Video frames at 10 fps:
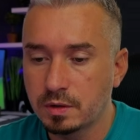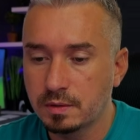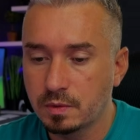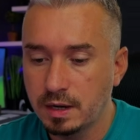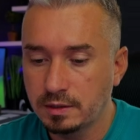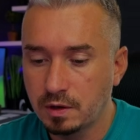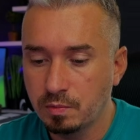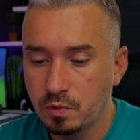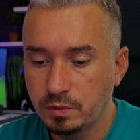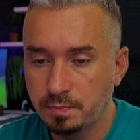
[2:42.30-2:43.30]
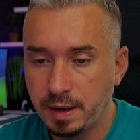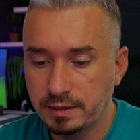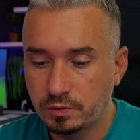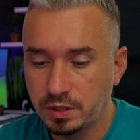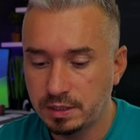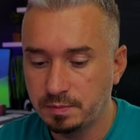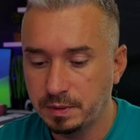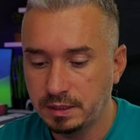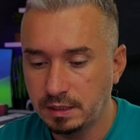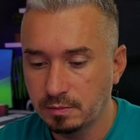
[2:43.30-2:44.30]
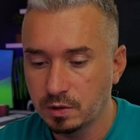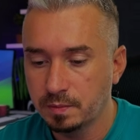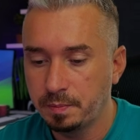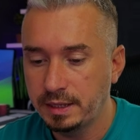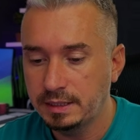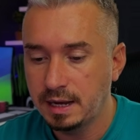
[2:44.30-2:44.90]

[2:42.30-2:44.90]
right? So I'm going back to ChatGPT, I'm going to paste that